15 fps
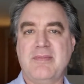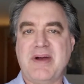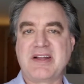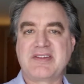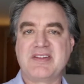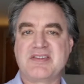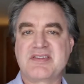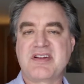
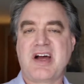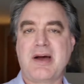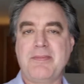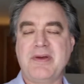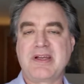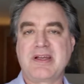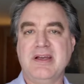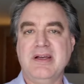about this
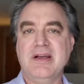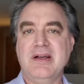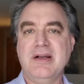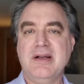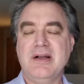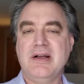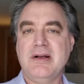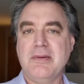topic,
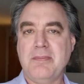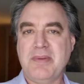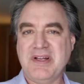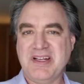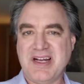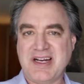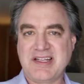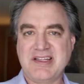
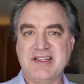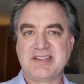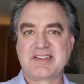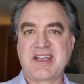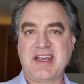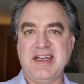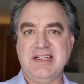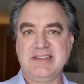but not in this
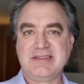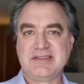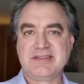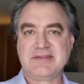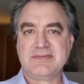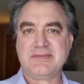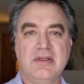case.